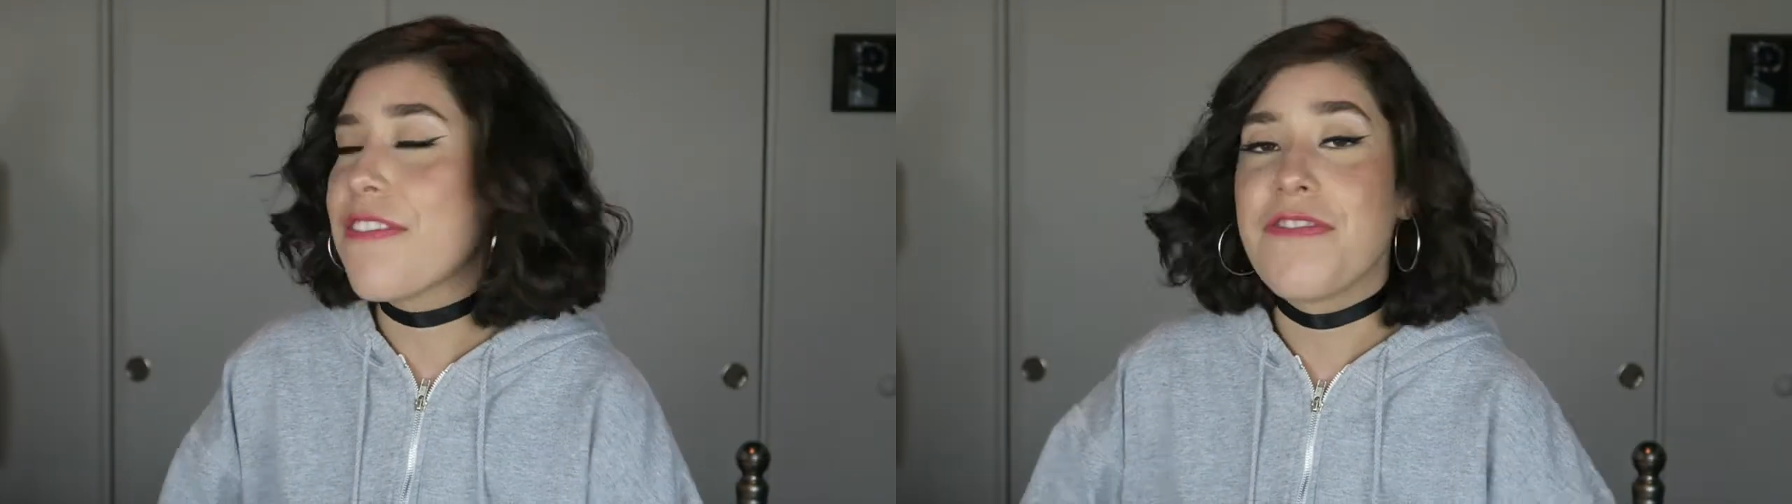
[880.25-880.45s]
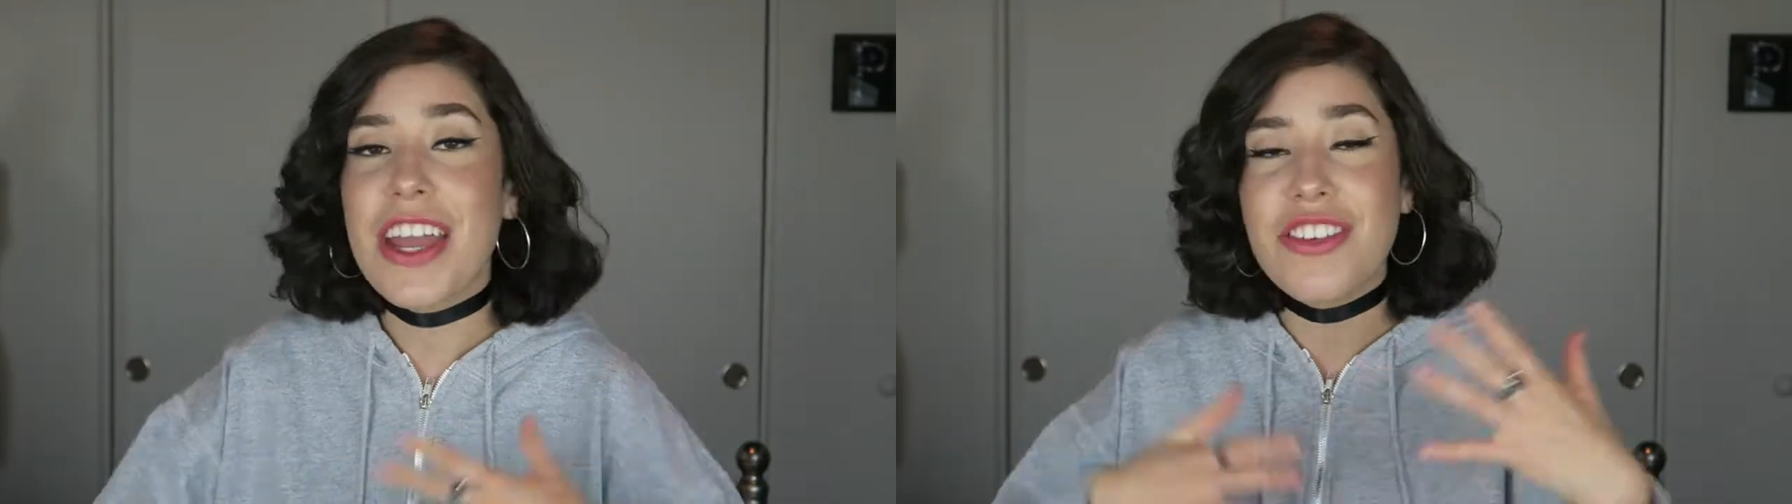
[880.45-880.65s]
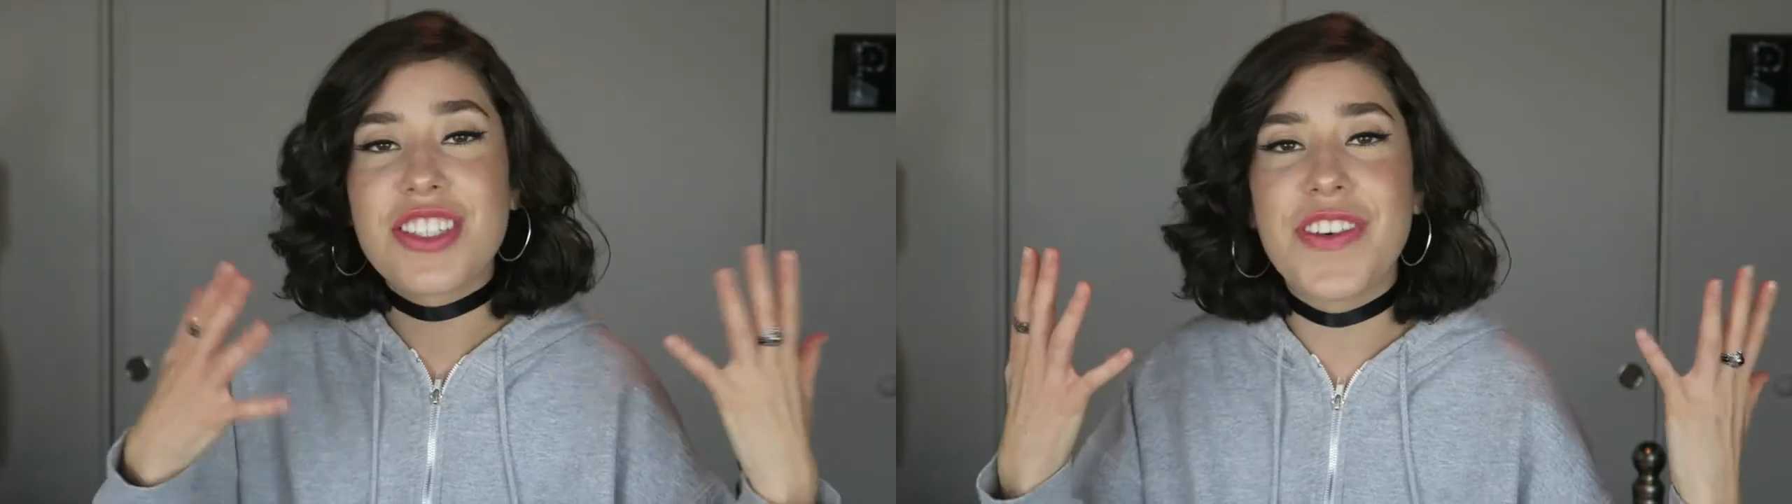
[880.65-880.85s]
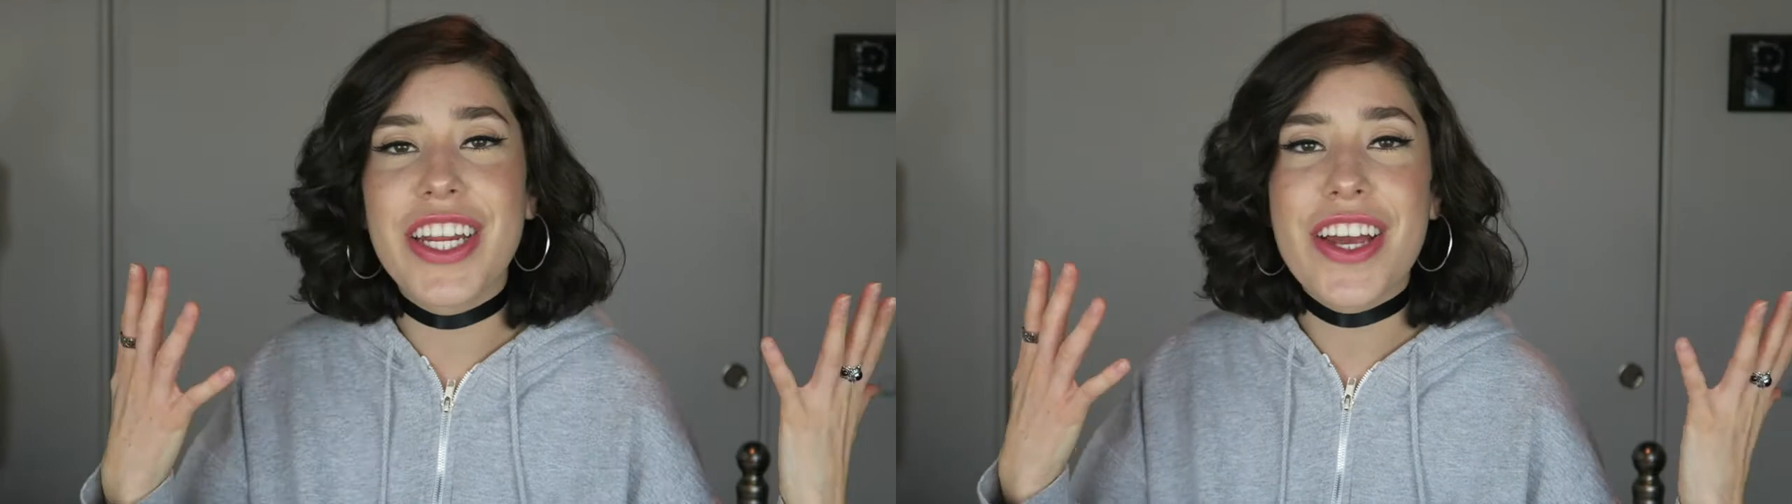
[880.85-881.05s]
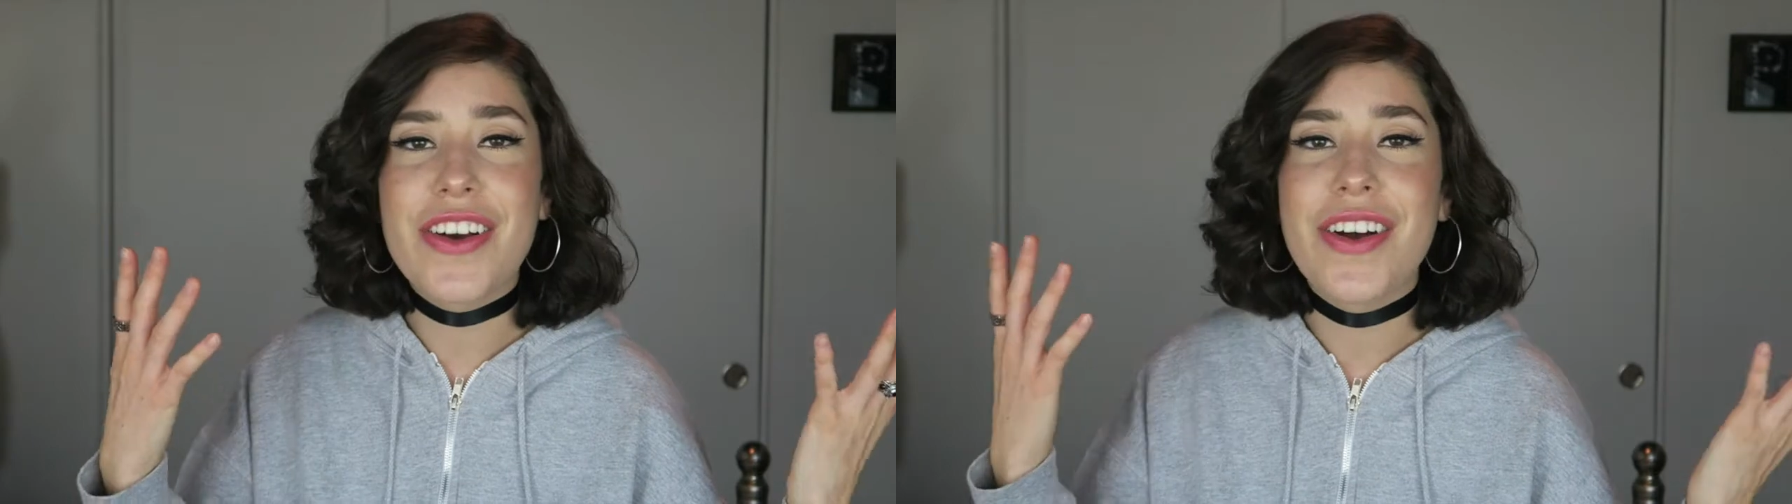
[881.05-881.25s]
favorites
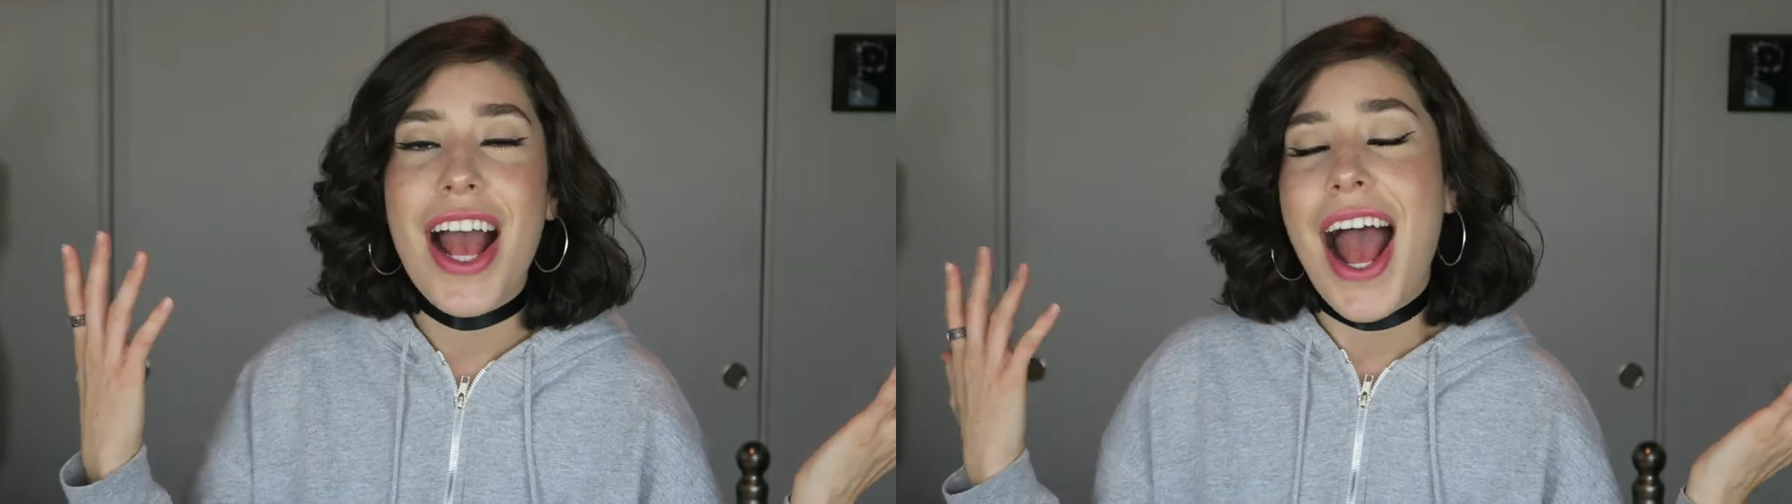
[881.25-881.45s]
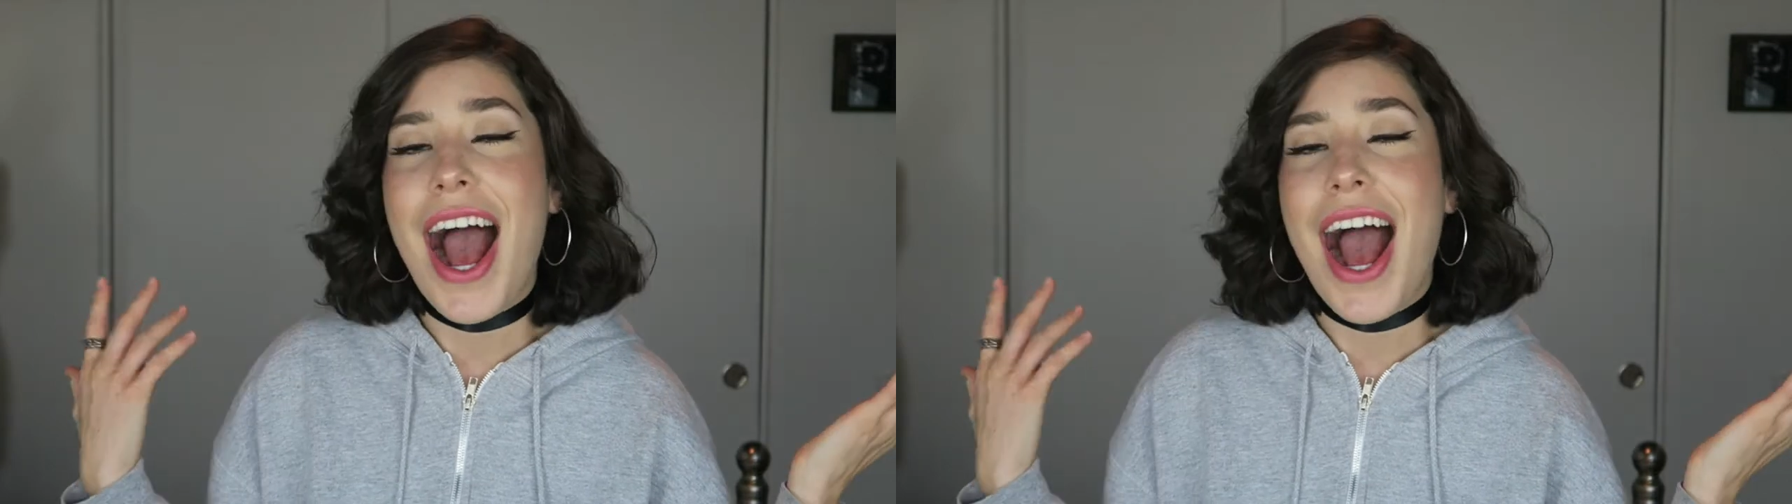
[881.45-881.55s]
video.